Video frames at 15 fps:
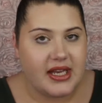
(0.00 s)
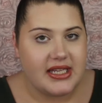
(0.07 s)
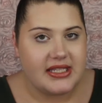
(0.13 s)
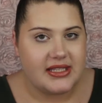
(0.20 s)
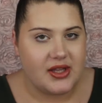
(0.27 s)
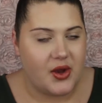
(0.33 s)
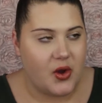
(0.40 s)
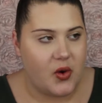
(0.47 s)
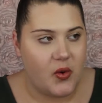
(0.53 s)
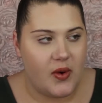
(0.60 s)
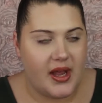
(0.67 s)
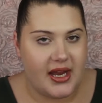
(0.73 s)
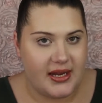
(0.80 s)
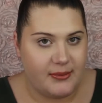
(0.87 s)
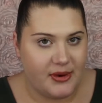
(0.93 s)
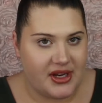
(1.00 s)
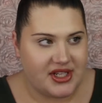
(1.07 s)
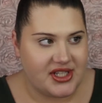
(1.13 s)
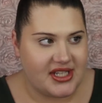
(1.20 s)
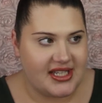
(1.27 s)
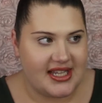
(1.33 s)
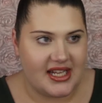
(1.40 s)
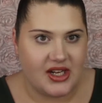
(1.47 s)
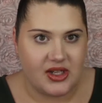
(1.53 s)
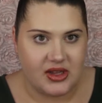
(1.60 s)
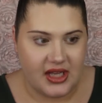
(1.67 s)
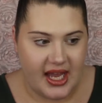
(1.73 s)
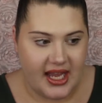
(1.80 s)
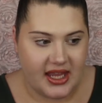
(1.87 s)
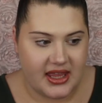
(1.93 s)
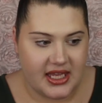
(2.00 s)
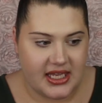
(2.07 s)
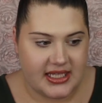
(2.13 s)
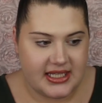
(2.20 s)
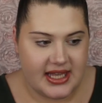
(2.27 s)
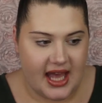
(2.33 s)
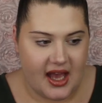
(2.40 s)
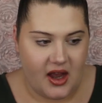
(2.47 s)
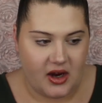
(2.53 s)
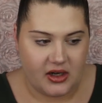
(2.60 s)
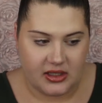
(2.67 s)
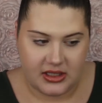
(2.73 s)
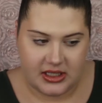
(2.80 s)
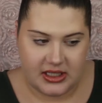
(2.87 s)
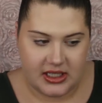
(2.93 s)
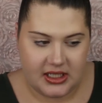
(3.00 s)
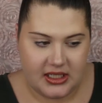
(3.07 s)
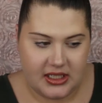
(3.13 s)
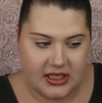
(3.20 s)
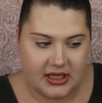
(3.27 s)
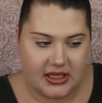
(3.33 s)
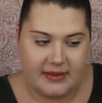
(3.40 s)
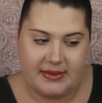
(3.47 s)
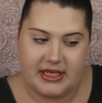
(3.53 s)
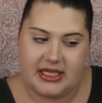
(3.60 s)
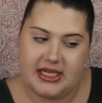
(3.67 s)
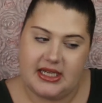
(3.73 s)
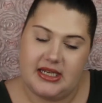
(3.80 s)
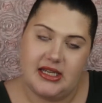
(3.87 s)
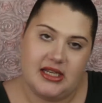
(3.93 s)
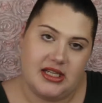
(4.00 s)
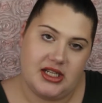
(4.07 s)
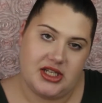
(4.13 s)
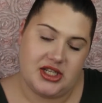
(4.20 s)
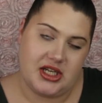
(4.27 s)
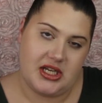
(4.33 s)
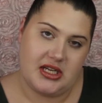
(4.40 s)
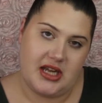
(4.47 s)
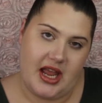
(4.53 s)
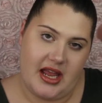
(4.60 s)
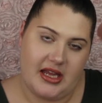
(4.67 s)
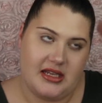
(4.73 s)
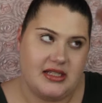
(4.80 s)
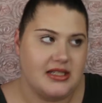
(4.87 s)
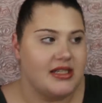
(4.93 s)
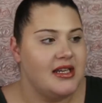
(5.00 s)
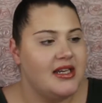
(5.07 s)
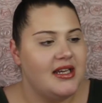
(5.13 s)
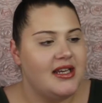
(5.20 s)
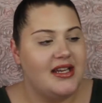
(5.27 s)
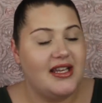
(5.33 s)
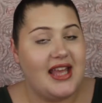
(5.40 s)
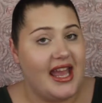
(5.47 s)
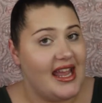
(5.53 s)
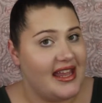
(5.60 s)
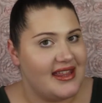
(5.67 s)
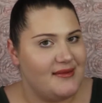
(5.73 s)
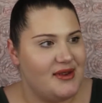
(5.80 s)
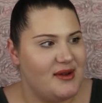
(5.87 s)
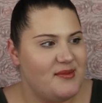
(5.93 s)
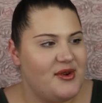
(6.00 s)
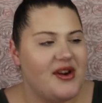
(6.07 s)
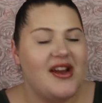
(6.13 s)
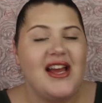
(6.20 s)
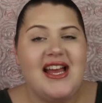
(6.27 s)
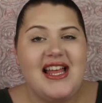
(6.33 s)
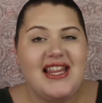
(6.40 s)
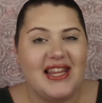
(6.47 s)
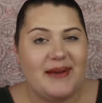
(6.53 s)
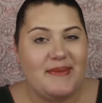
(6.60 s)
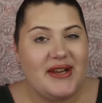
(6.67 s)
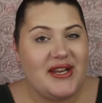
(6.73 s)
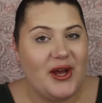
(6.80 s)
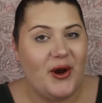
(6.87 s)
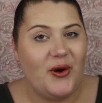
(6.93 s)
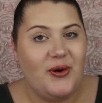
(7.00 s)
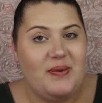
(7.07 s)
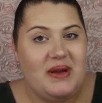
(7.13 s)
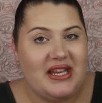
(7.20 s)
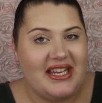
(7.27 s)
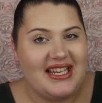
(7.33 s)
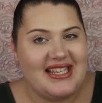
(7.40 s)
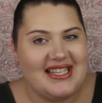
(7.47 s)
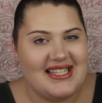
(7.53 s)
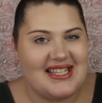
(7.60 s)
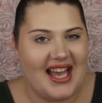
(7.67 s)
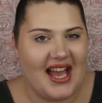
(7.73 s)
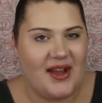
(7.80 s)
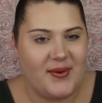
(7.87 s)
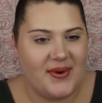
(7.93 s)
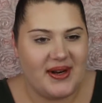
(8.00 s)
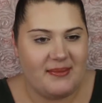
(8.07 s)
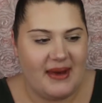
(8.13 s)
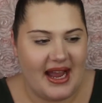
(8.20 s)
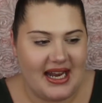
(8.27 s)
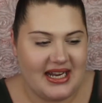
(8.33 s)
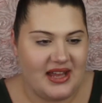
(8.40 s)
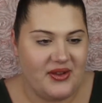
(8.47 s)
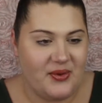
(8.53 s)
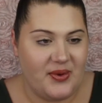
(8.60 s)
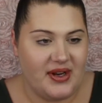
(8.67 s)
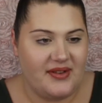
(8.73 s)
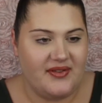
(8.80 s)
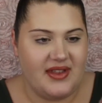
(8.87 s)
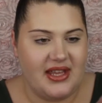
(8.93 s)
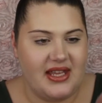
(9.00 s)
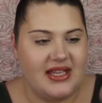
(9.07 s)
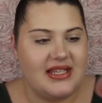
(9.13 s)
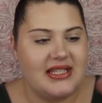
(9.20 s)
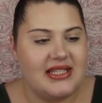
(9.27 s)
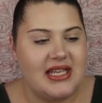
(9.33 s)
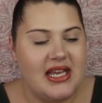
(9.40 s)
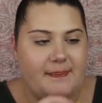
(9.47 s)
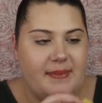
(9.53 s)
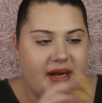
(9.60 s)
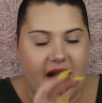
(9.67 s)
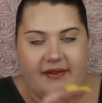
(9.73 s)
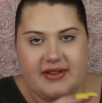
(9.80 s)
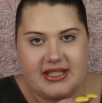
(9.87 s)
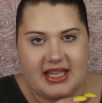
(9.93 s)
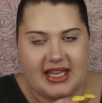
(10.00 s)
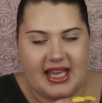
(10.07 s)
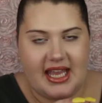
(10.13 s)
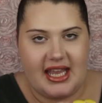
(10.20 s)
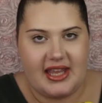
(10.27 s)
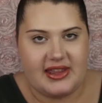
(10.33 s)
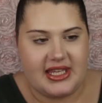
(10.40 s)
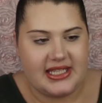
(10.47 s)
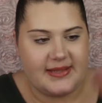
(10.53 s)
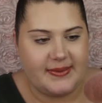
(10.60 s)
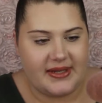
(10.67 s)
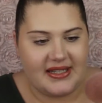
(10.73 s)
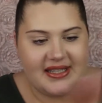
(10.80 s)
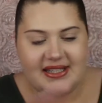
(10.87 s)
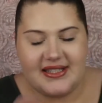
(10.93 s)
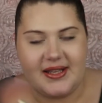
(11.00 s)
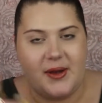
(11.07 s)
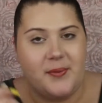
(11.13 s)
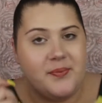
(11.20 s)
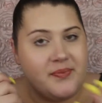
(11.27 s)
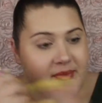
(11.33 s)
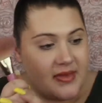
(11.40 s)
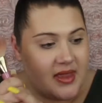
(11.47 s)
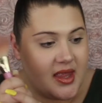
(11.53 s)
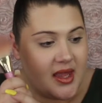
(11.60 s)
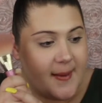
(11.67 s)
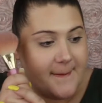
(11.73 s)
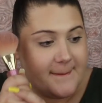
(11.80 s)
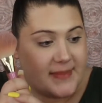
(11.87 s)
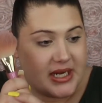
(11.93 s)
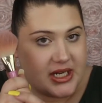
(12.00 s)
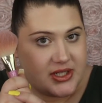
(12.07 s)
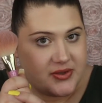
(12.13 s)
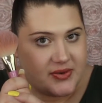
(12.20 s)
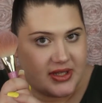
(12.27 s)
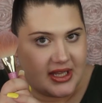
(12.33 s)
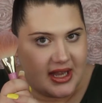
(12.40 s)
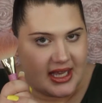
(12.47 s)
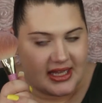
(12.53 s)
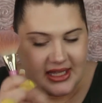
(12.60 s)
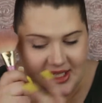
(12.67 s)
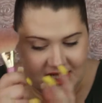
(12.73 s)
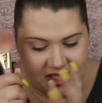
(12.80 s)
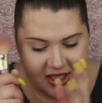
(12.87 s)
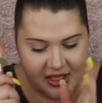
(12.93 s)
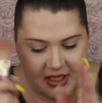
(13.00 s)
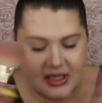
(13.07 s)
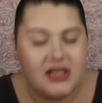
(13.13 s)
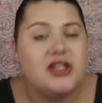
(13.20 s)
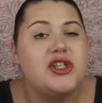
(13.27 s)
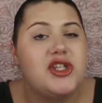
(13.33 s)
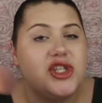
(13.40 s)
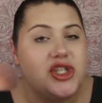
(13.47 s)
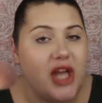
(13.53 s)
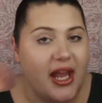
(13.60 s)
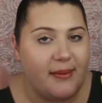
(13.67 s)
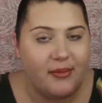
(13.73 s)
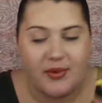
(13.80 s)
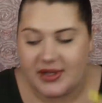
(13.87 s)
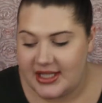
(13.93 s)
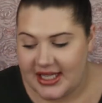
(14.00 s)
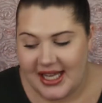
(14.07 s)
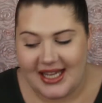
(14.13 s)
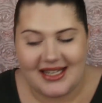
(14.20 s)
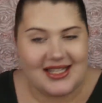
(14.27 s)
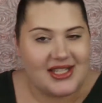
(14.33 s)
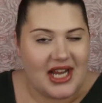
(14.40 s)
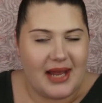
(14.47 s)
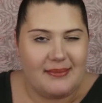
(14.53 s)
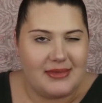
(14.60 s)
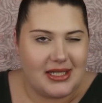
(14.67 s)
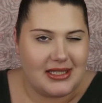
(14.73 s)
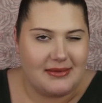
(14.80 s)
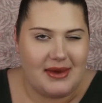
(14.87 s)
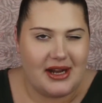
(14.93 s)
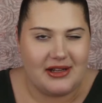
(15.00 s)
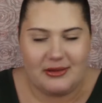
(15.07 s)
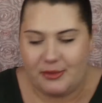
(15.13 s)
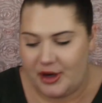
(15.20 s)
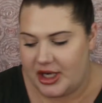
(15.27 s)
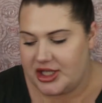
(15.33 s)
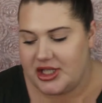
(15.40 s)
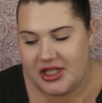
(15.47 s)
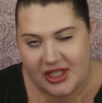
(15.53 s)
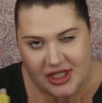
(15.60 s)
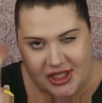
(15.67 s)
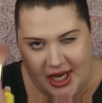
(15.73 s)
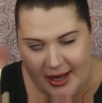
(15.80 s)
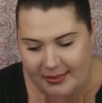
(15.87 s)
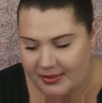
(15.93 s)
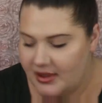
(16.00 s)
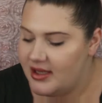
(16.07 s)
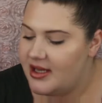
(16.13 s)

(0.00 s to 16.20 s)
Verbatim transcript: guys know any brushes that are like this that aren't limited edition and can't get them anymore, let me know, because I want to buy another one of these, but obviously I can't get this one. So, but I do really like this shape. Once again, shape, doesn't matter the brush, shape.